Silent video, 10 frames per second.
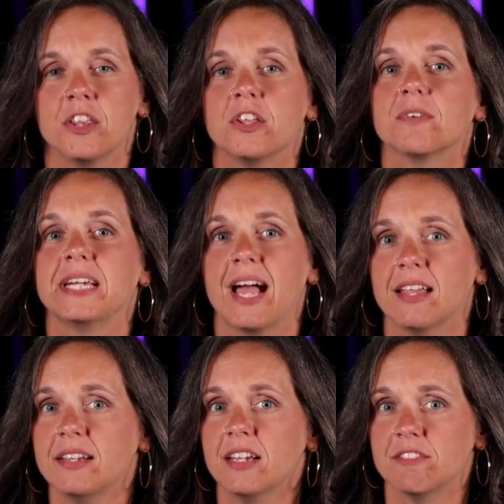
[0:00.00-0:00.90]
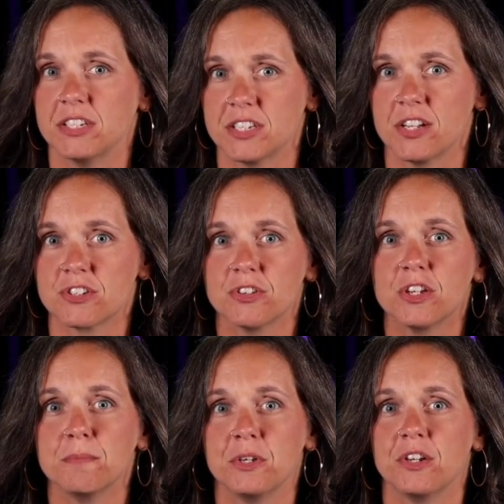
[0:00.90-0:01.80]
The reality of intentional
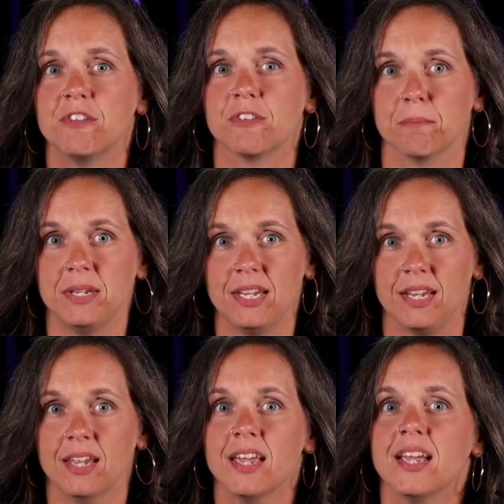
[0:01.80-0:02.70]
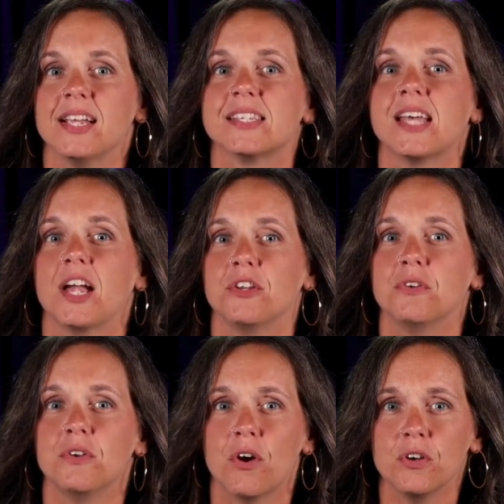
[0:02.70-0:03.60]
community for me is that
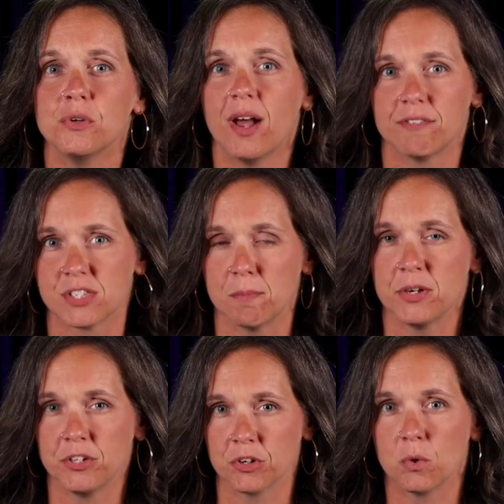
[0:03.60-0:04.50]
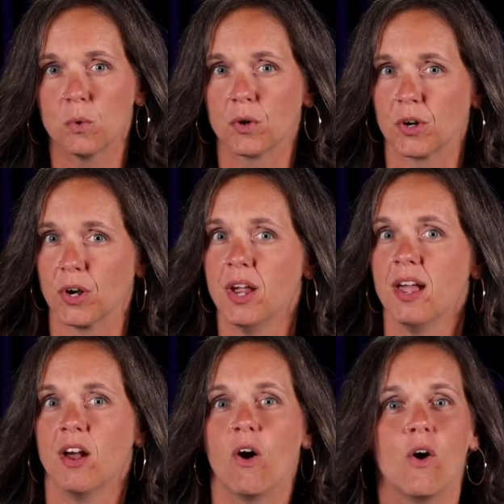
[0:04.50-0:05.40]
you know you have someone in your corner
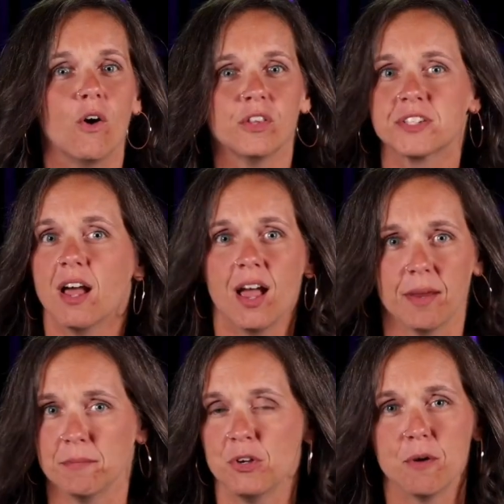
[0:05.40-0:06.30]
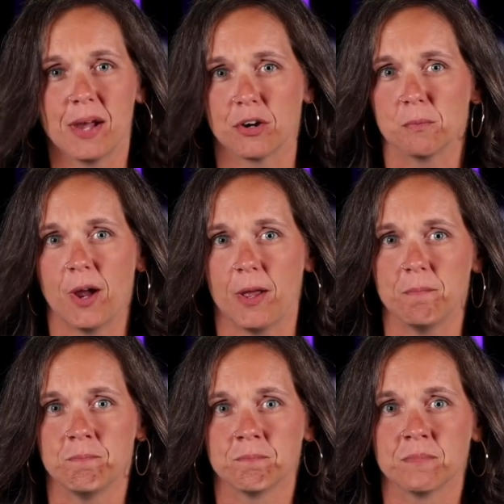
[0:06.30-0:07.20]
all the time, no matter what.
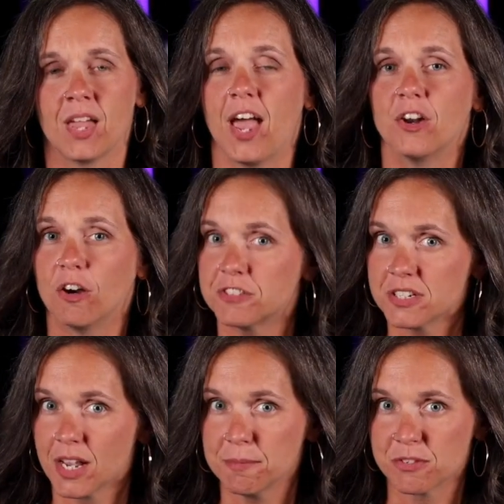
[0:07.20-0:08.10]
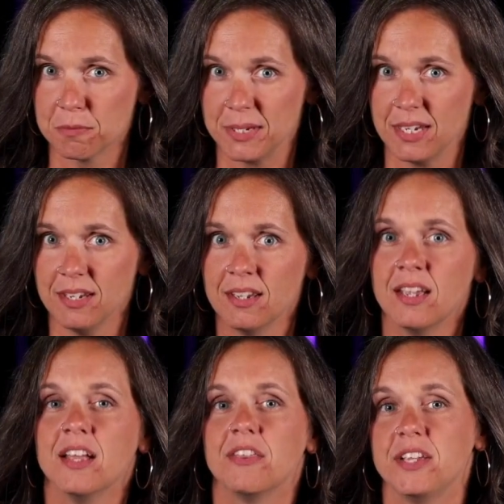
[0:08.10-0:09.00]
And oftentimes for me,
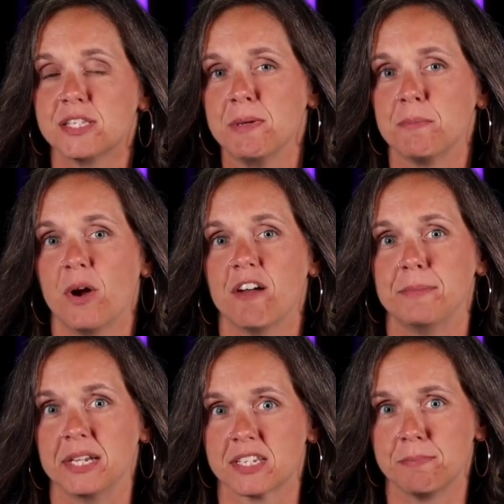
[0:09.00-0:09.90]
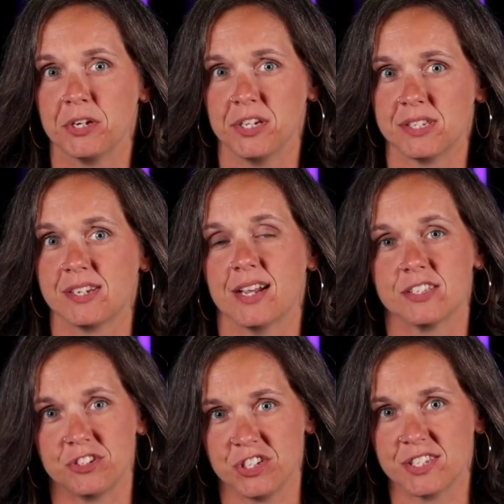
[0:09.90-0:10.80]
these people have been experienced
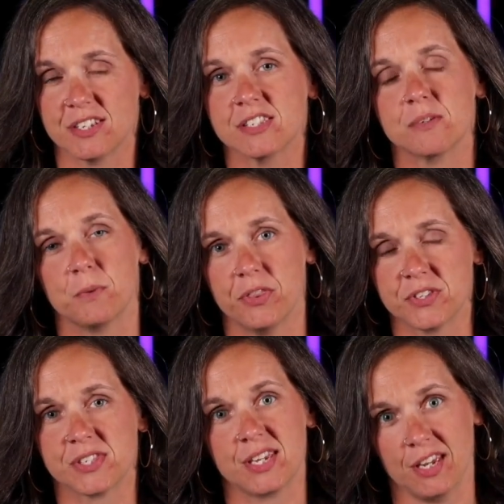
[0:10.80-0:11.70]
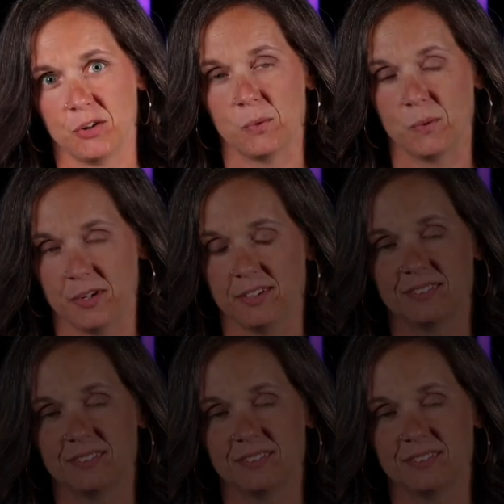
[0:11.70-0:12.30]
as Jesus with skin on.